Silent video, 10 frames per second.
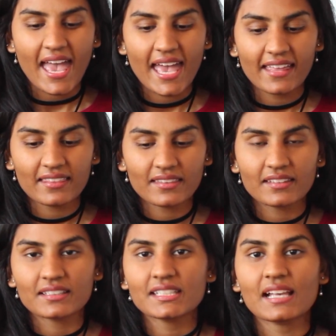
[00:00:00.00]
And
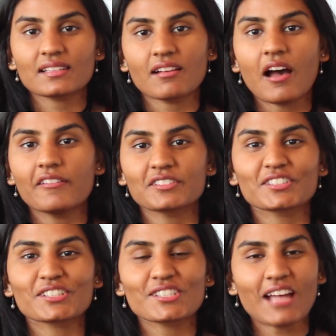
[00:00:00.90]
the TSA
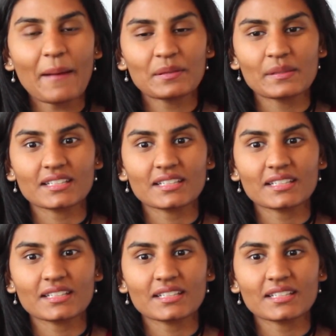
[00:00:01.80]
officer stops me.